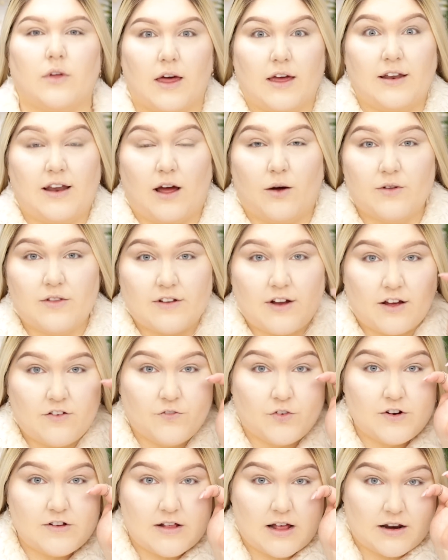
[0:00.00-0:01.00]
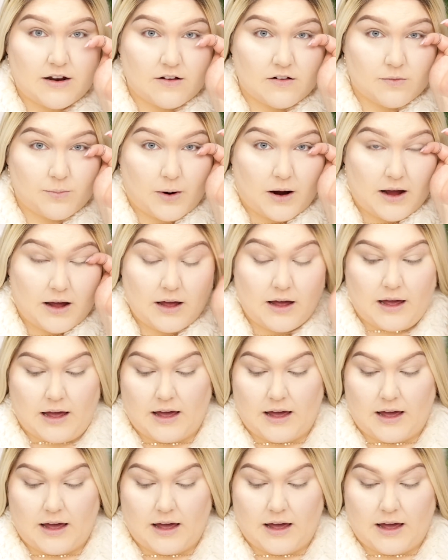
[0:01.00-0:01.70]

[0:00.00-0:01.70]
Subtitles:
Okay, now it's time for setting spray.